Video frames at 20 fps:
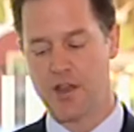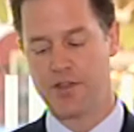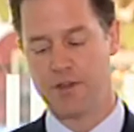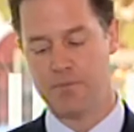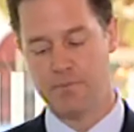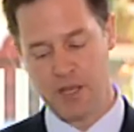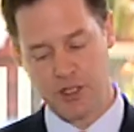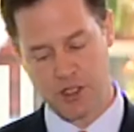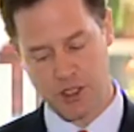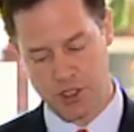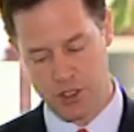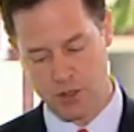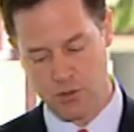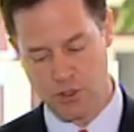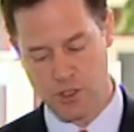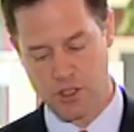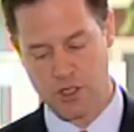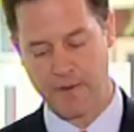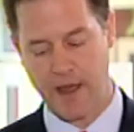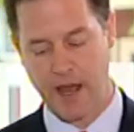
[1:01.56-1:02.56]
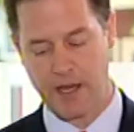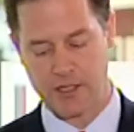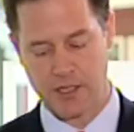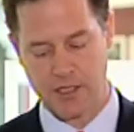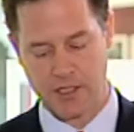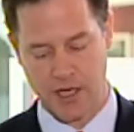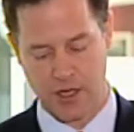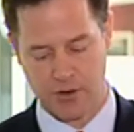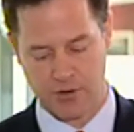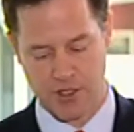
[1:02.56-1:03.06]
the misuse of
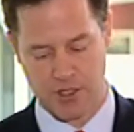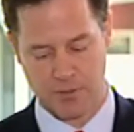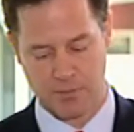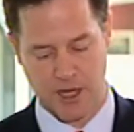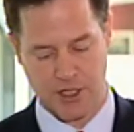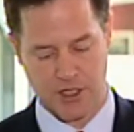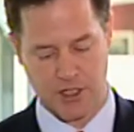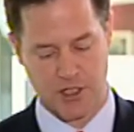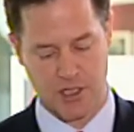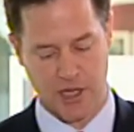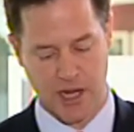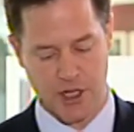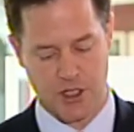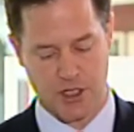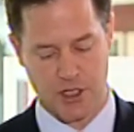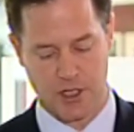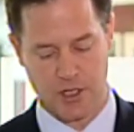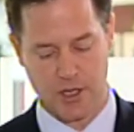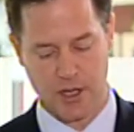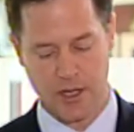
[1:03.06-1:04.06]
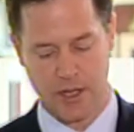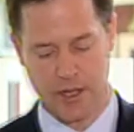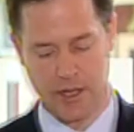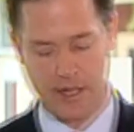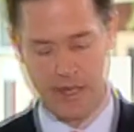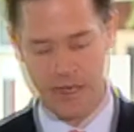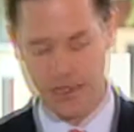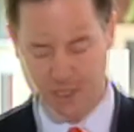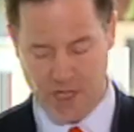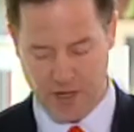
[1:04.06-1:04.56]
anti-terrorism legislation.
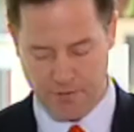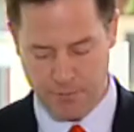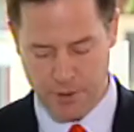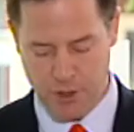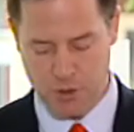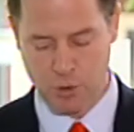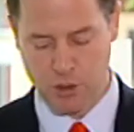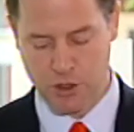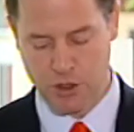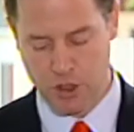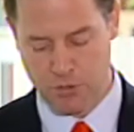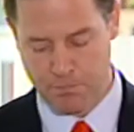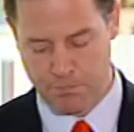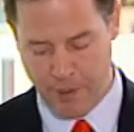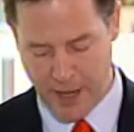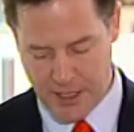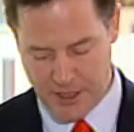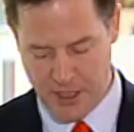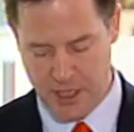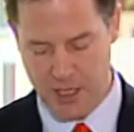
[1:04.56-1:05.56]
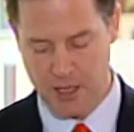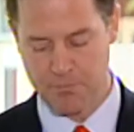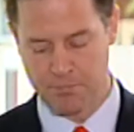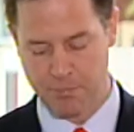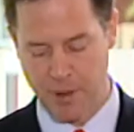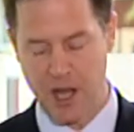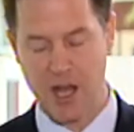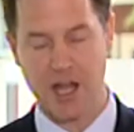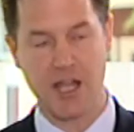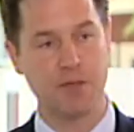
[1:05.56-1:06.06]
This government will do better
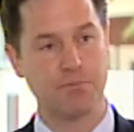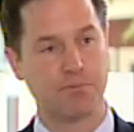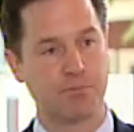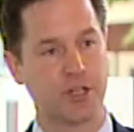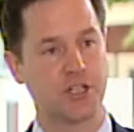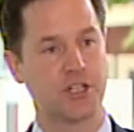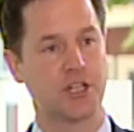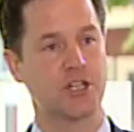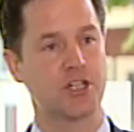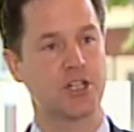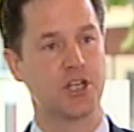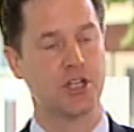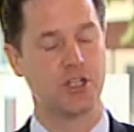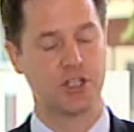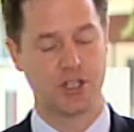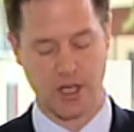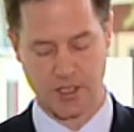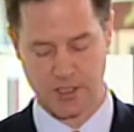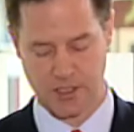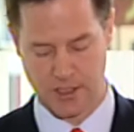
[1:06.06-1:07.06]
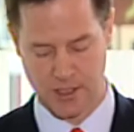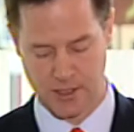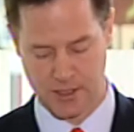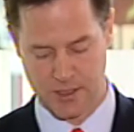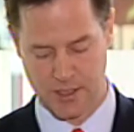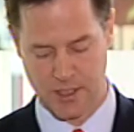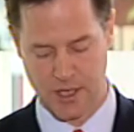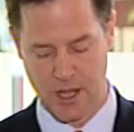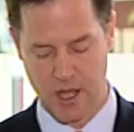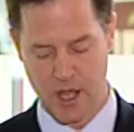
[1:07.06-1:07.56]
by British
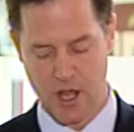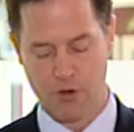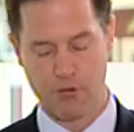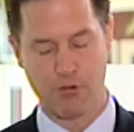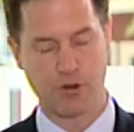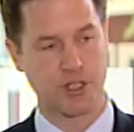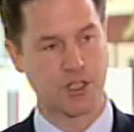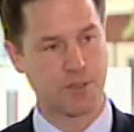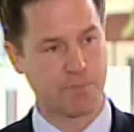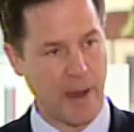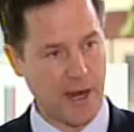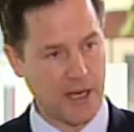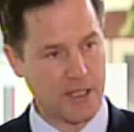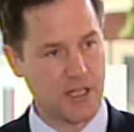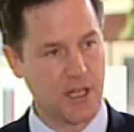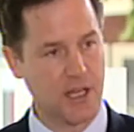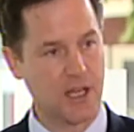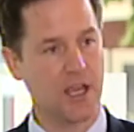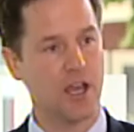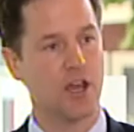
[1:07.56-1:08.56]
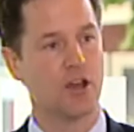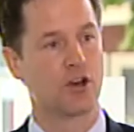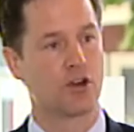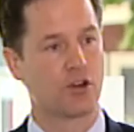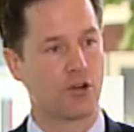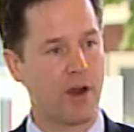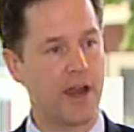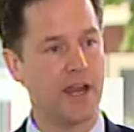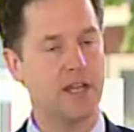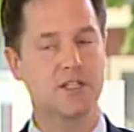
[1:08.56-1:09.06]
justice, respecting
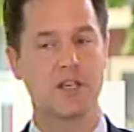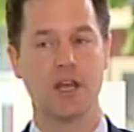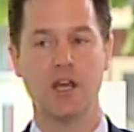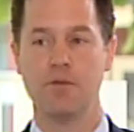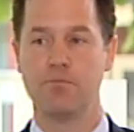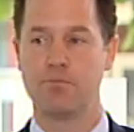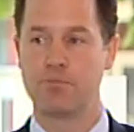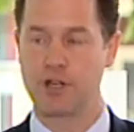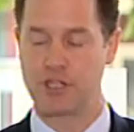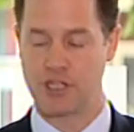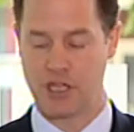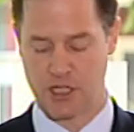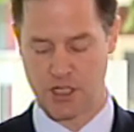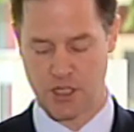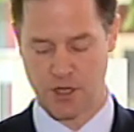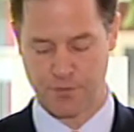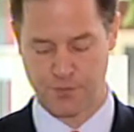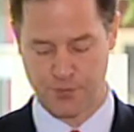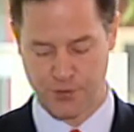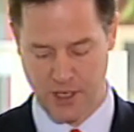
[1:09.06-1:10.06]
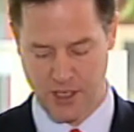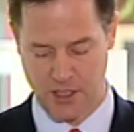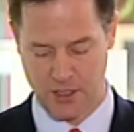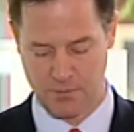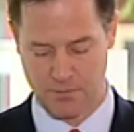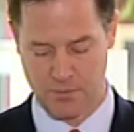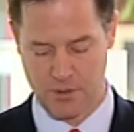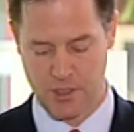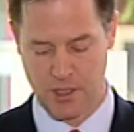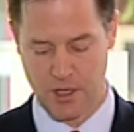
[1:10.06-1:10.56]
great British
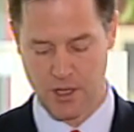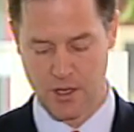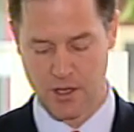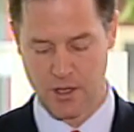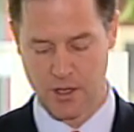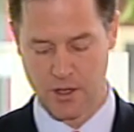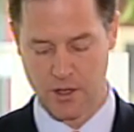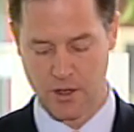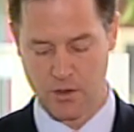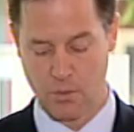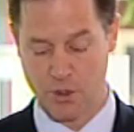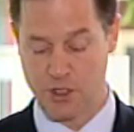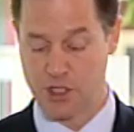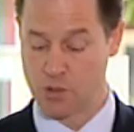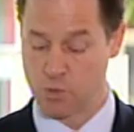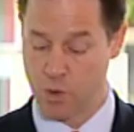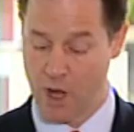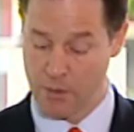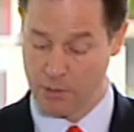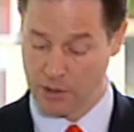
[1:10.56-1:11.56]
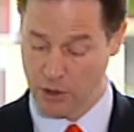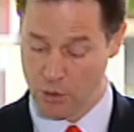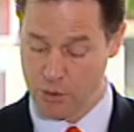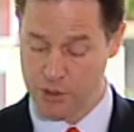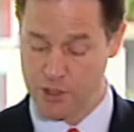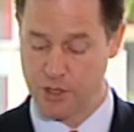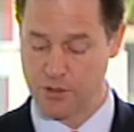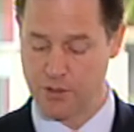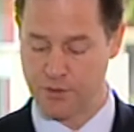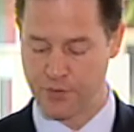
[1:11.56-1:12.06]
freedoms, which is why we'll
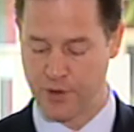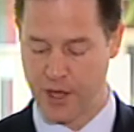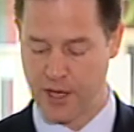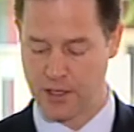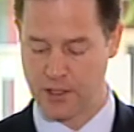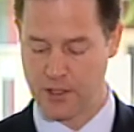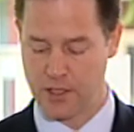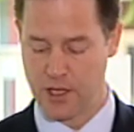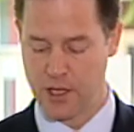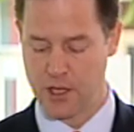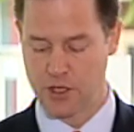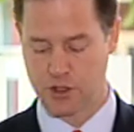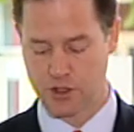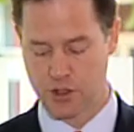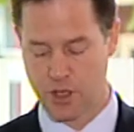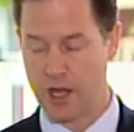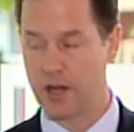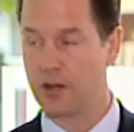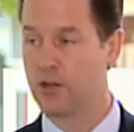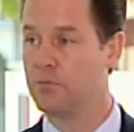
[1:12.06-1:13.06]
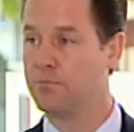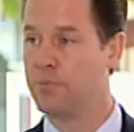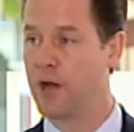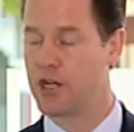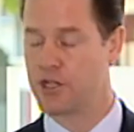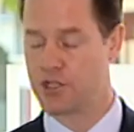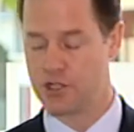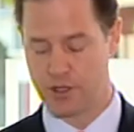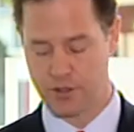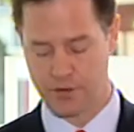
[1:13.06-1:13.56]
also defend trial by
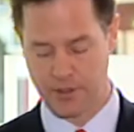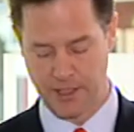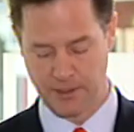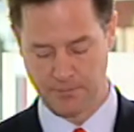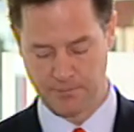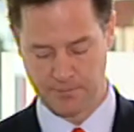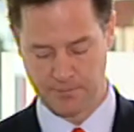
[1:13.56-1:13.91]
jury.